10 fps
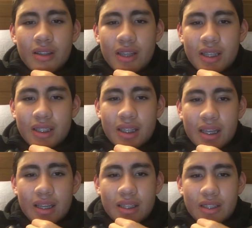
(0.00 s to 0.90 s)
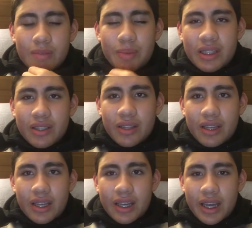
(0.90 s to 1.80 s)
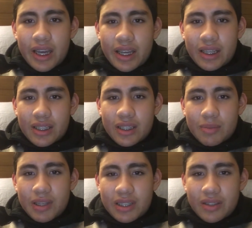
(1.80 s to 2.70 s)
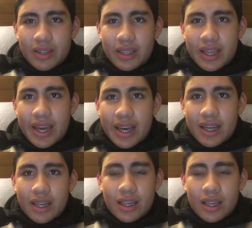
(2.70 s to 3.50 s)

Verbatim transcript: thinks that. So basically, eh, so basically, yeah.